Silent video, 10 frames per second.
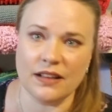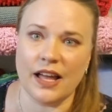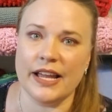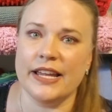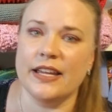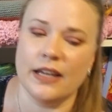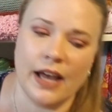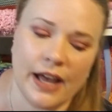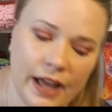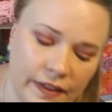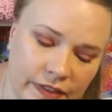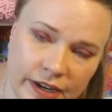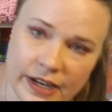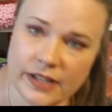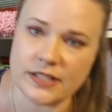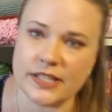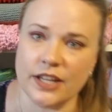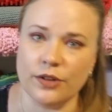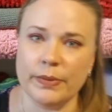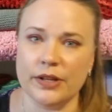like the Knitting
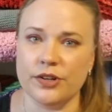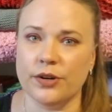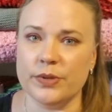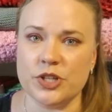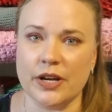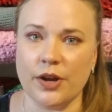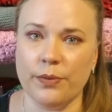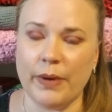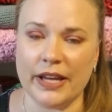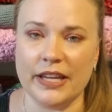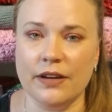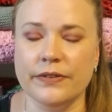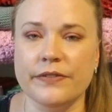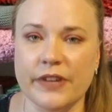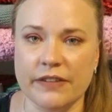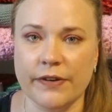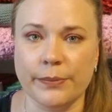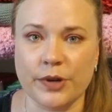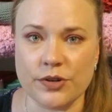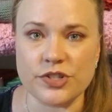Skill Builder, which I know Becky over at Funny
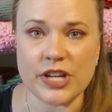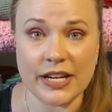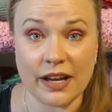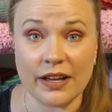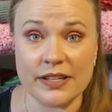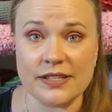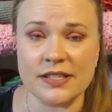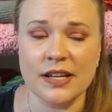Farm Crochet does,